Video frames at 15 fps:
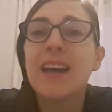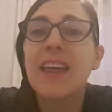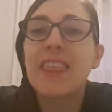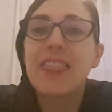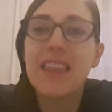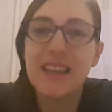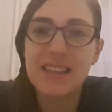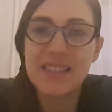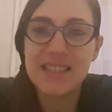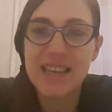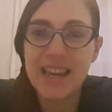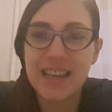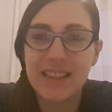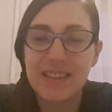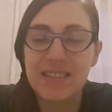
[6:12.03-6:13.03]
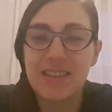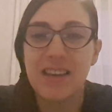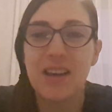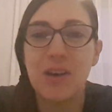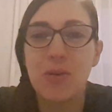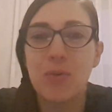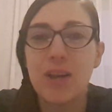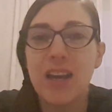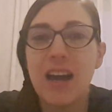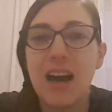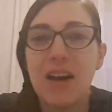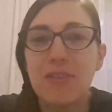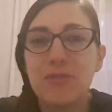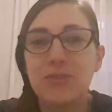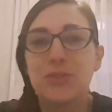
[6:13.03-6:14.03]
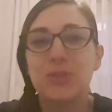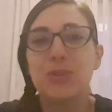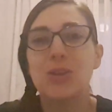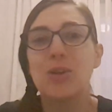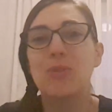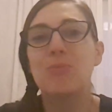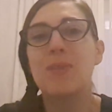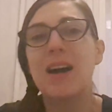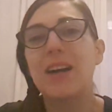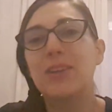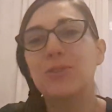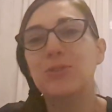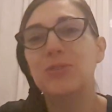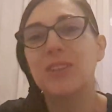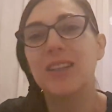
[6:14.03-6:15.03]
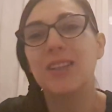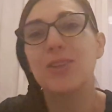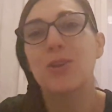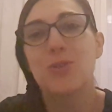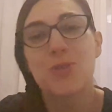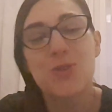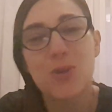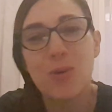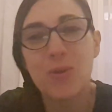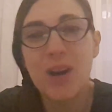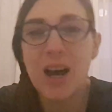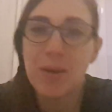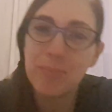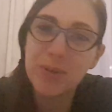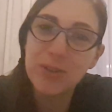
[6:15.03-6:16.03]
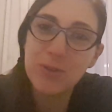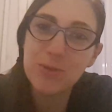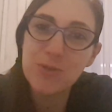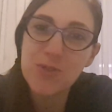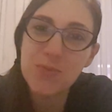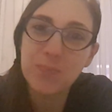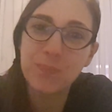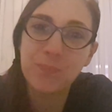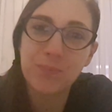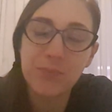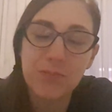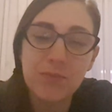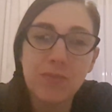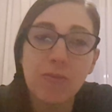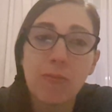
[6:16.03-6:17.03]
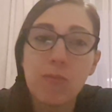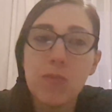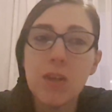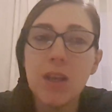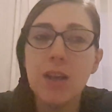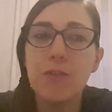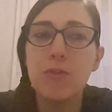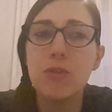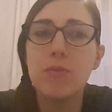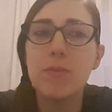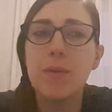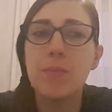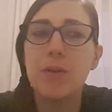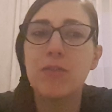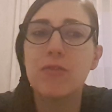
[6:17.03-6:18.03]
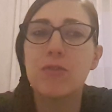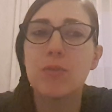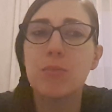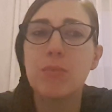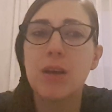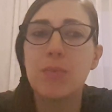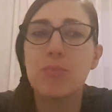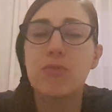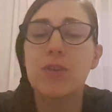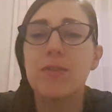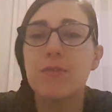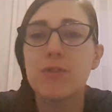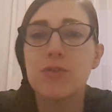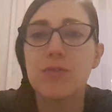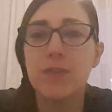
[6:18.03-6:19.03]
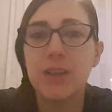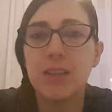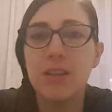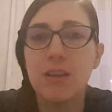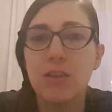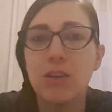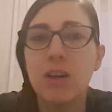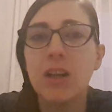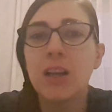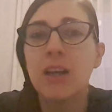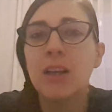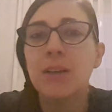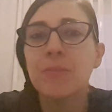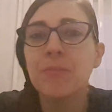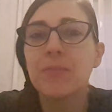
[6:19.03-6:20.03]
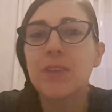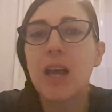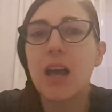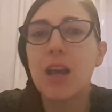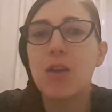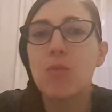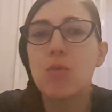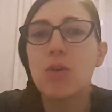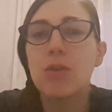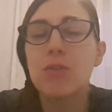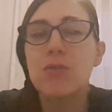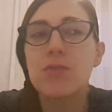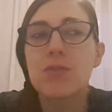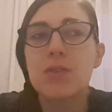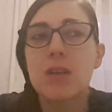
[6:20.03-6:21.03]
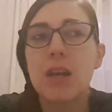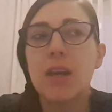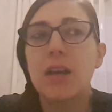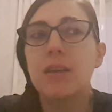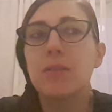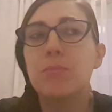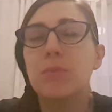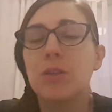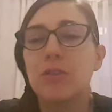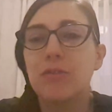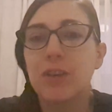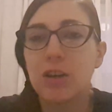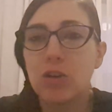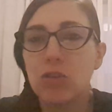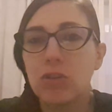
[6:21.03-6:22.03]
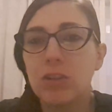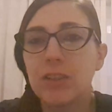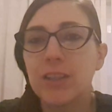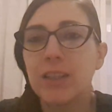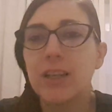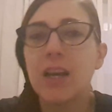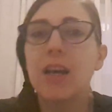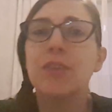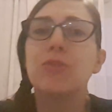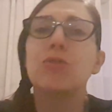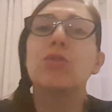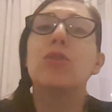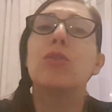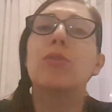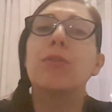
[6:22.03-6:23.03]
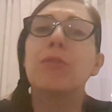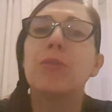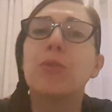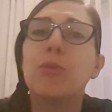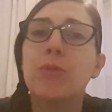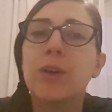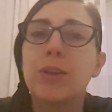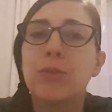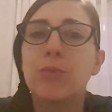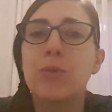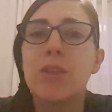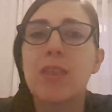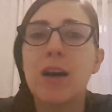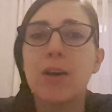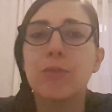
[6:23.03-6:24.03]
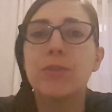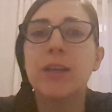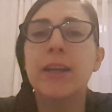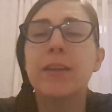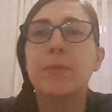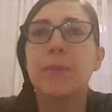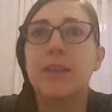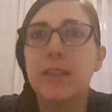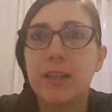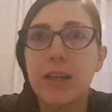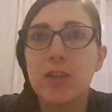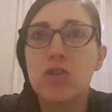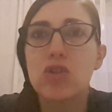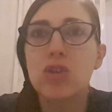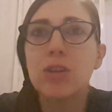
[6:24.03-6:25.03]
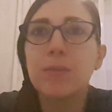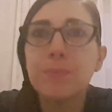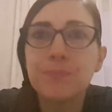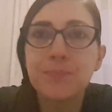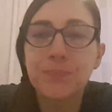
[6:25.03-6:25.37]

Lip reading: That said, we have to go back to the not so happy news. If you remember from my previous video, I had a bit of a cold and I had to go through it without any medication,